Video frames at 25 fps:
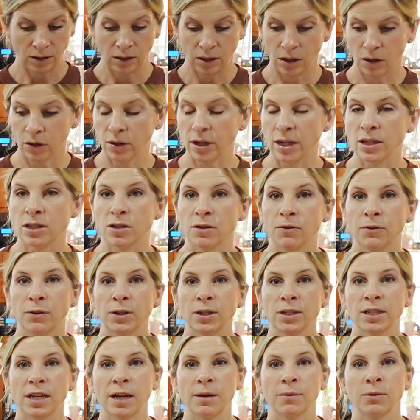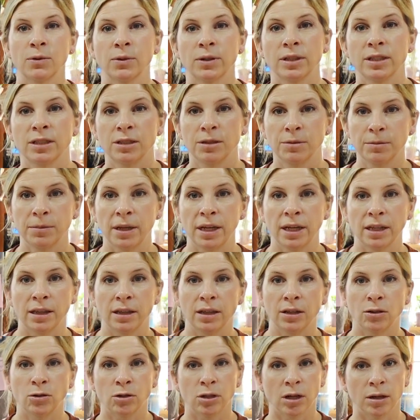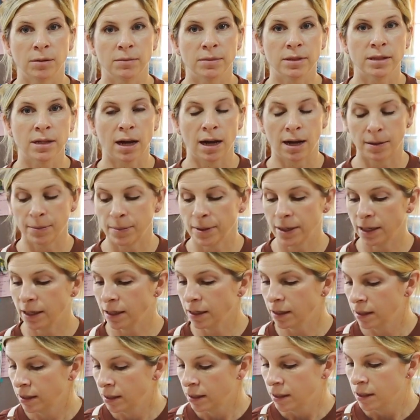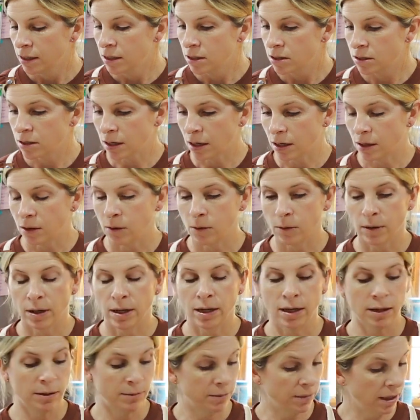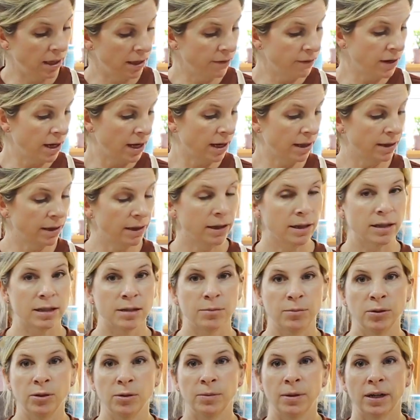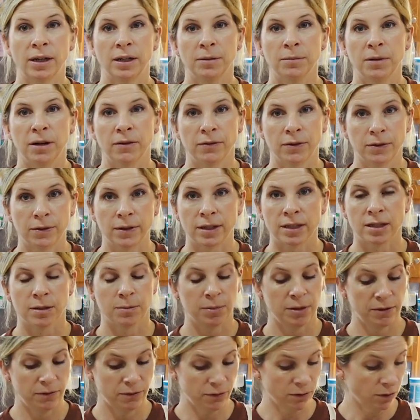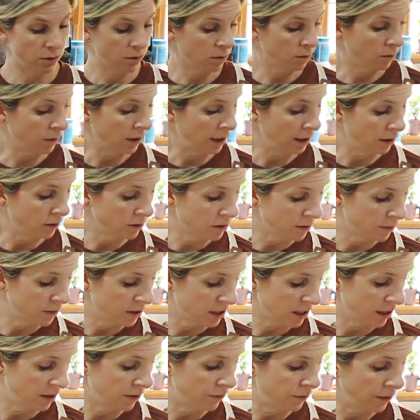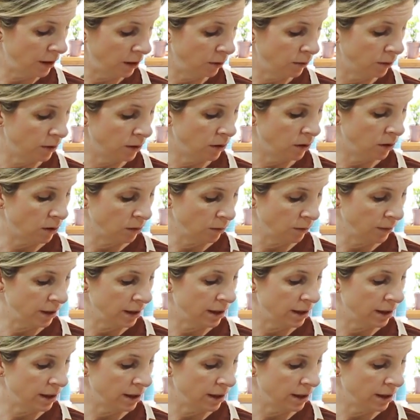Okay, so first I'm going to make the crumb topping. So I've had this blueberry muffin recipe for a while, so I'm just gonna follow along with